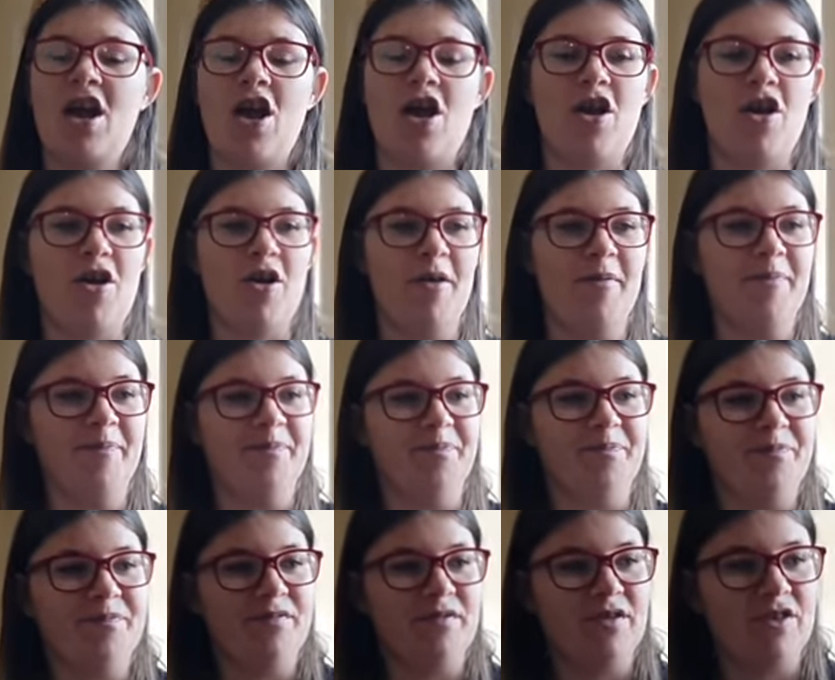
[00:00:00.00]
um,
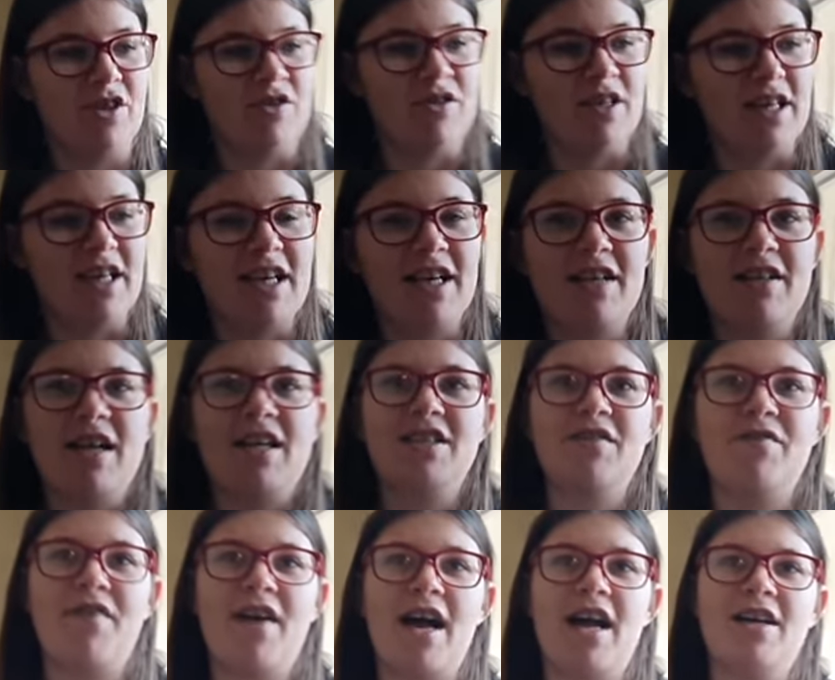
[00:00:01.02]
so they can
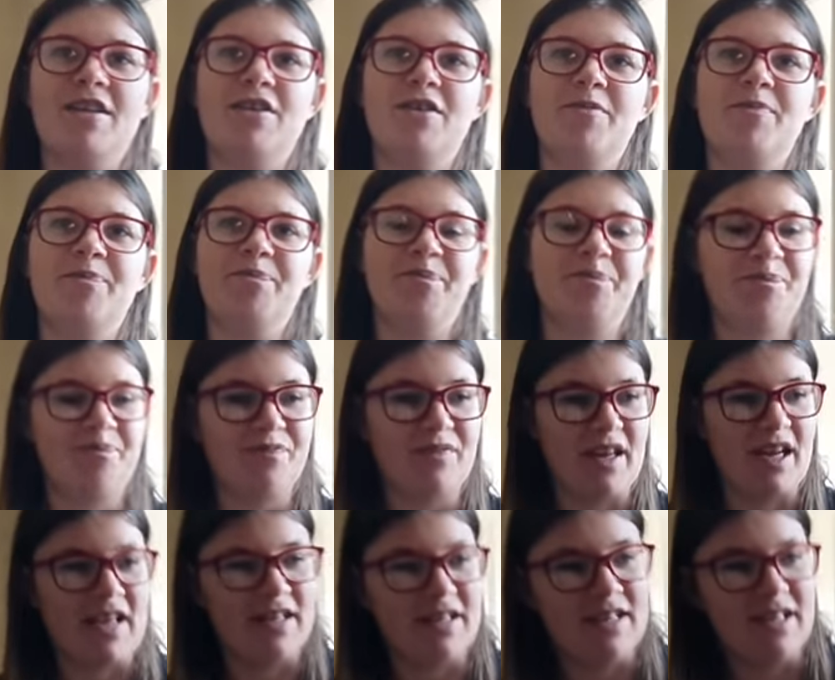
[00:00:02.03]
classify them
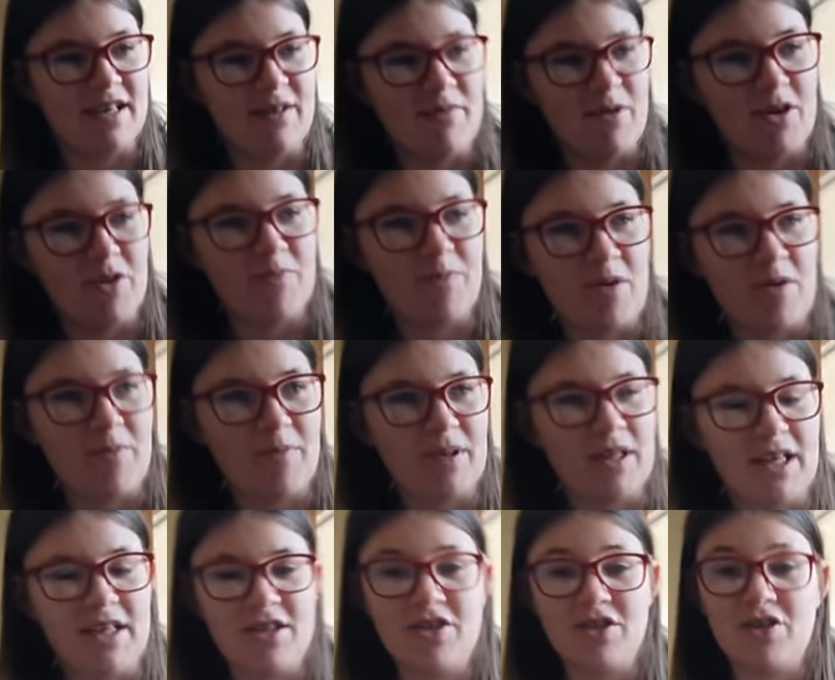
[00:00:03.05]
and see which
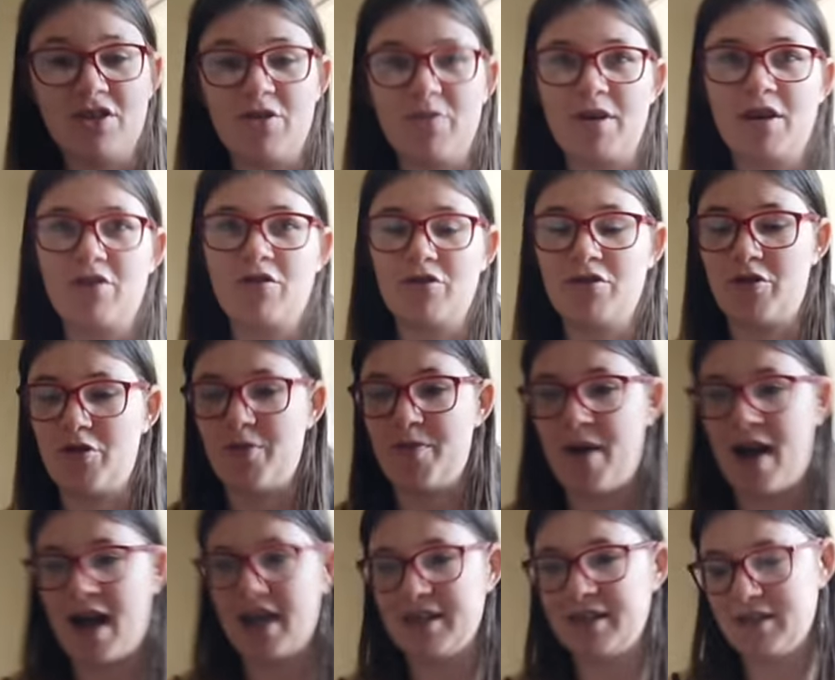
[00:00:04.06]
populations are doing good or
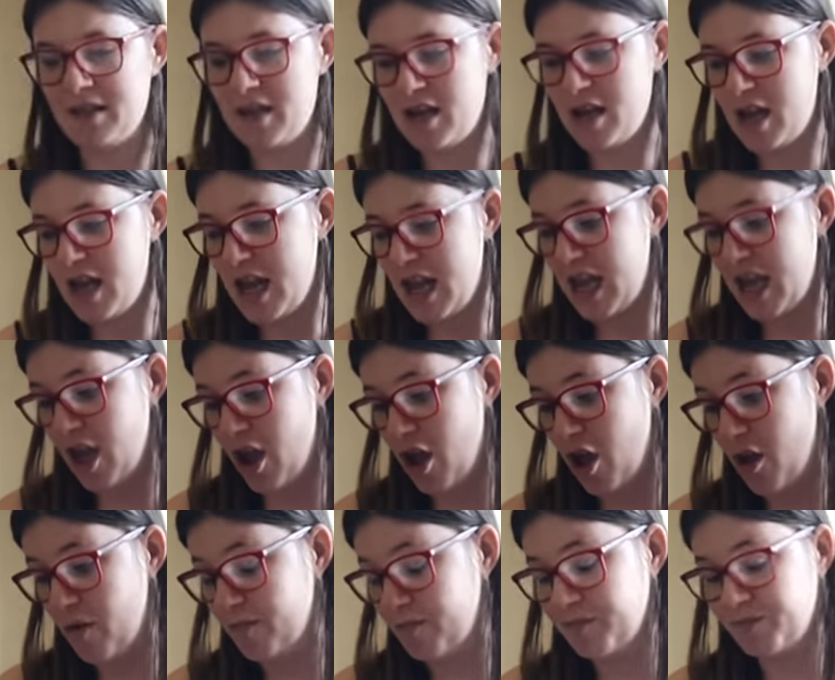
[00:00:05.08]
bad.
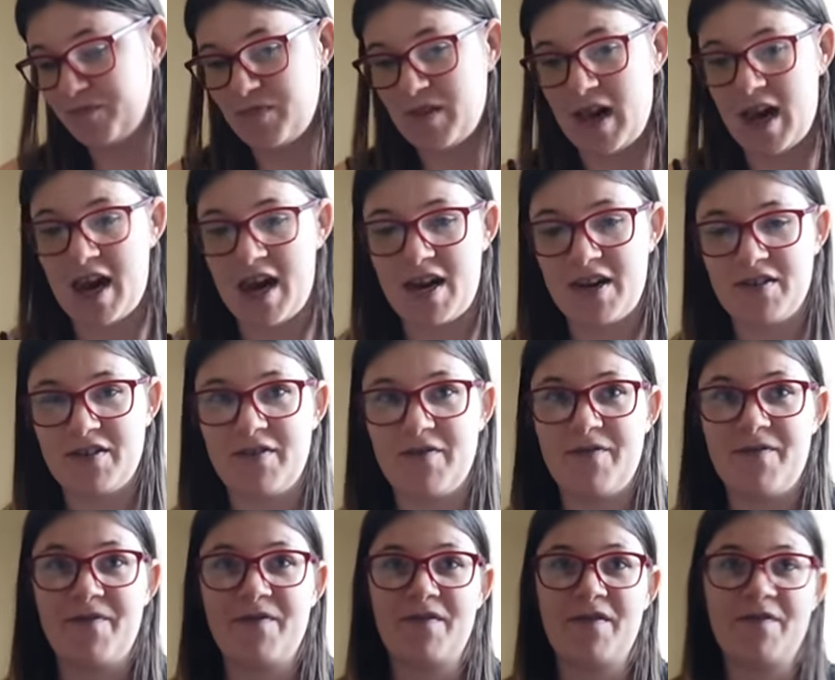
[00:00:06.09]
Um,
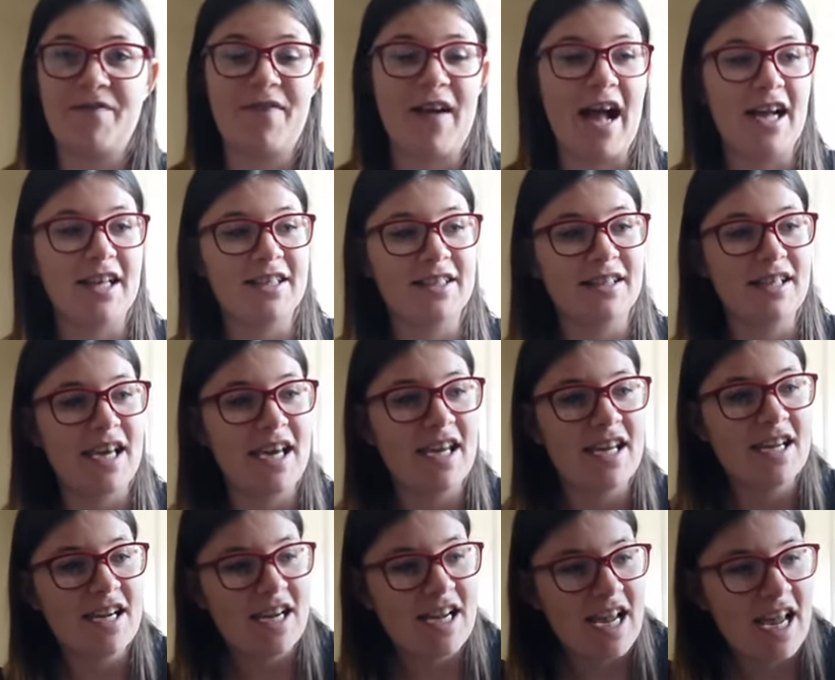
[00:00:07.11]

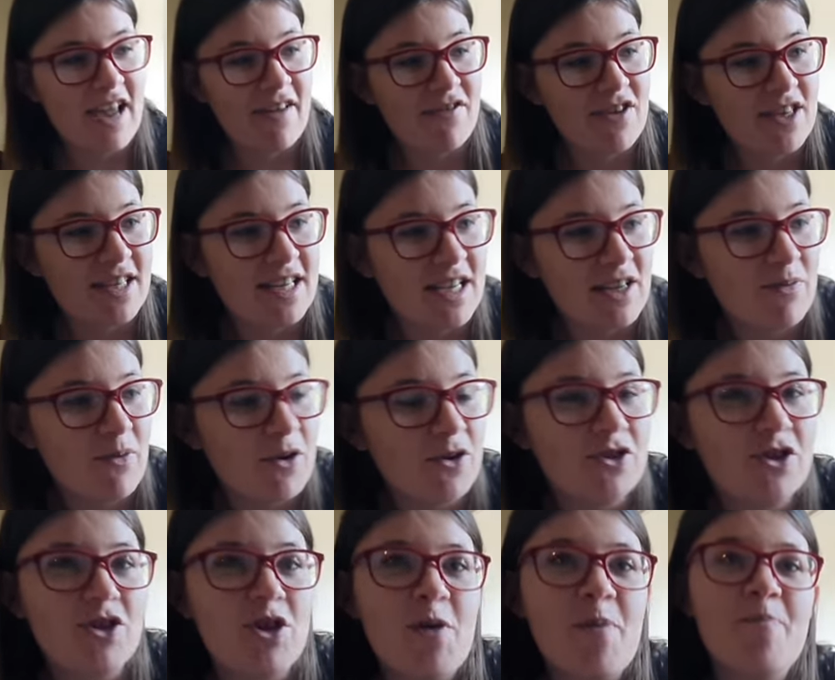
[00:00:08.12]
finally, if you did want
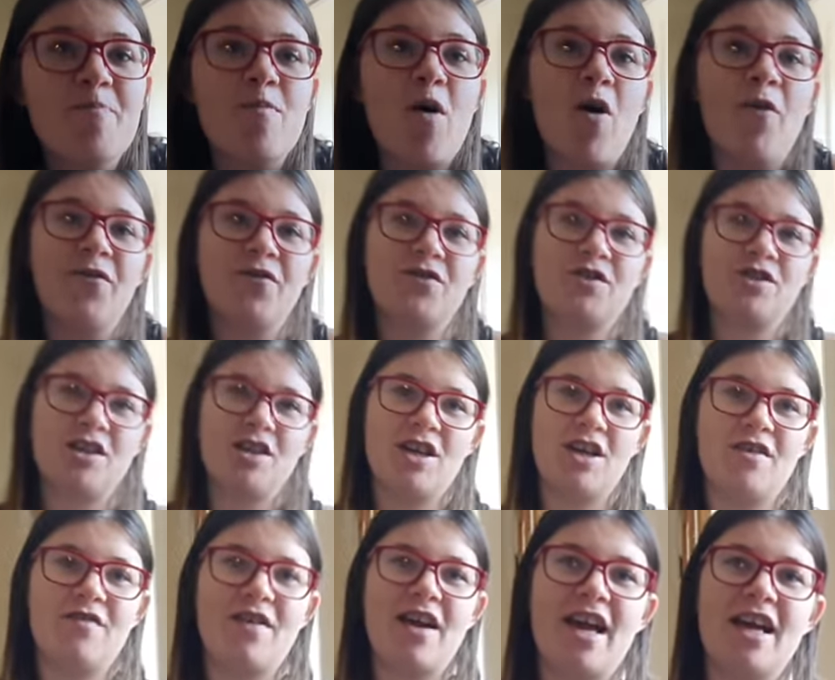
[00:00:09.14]
to do moth
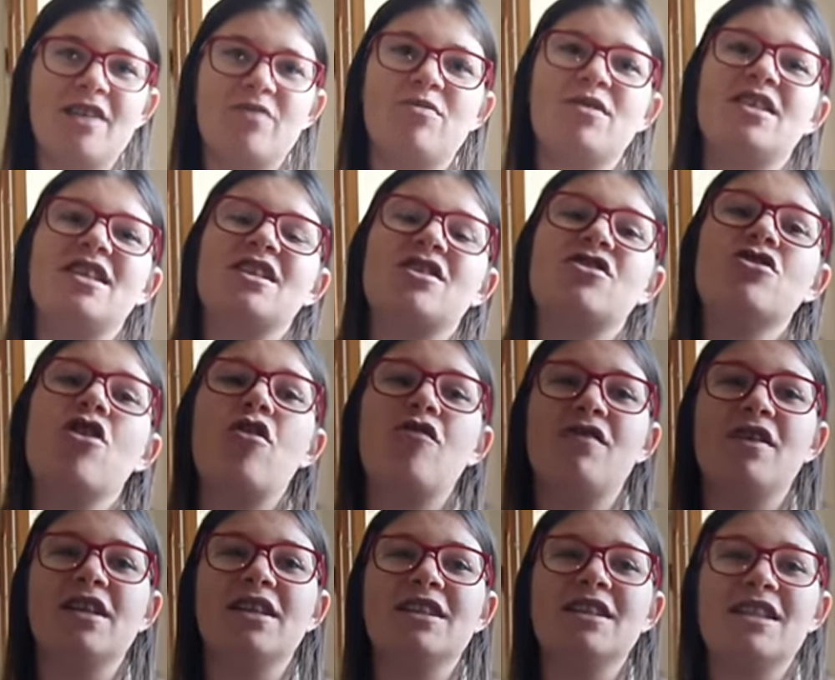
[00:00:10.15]
surveys, which it's not
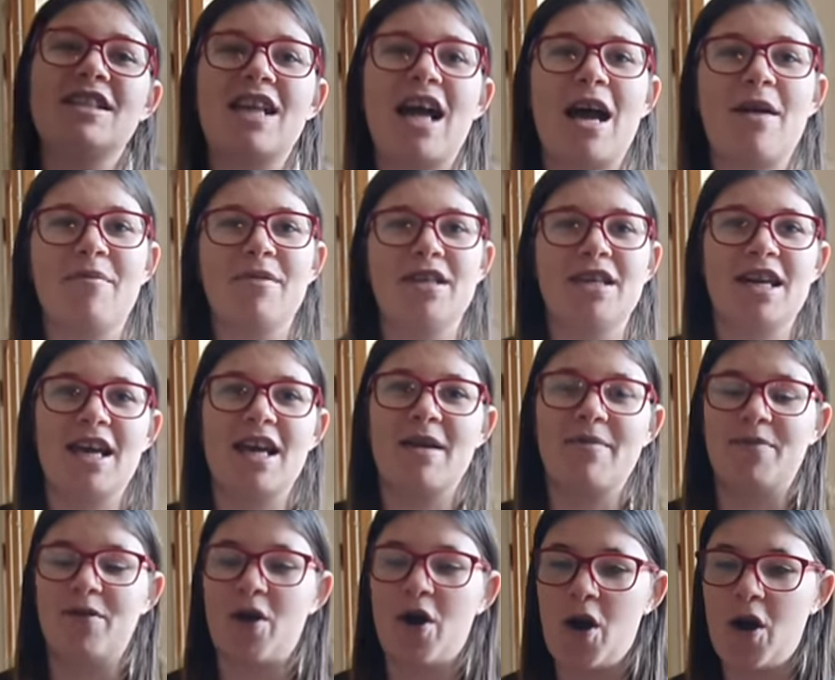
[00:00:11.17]
really the time of year,
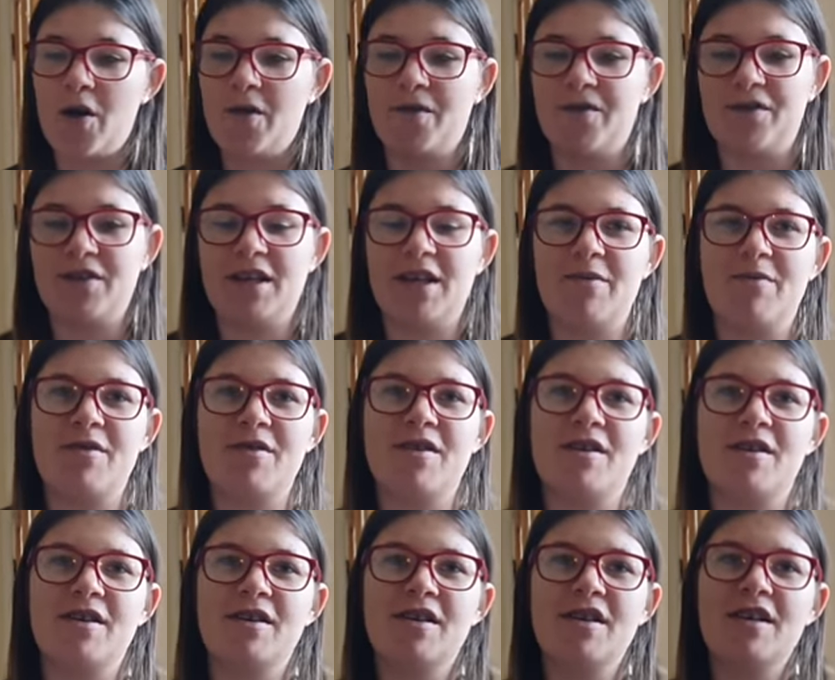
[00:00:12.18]
but hopefully
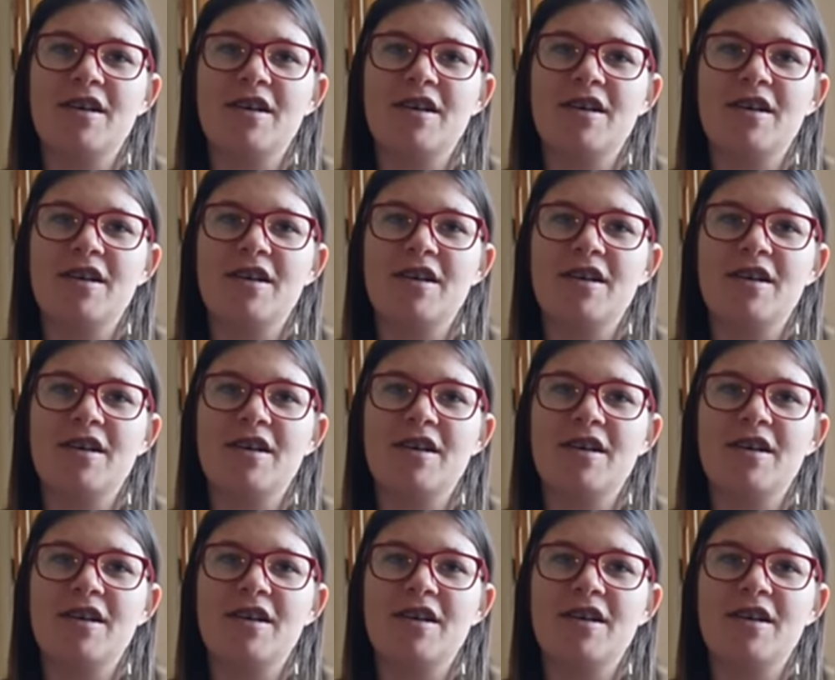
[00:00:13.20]
we're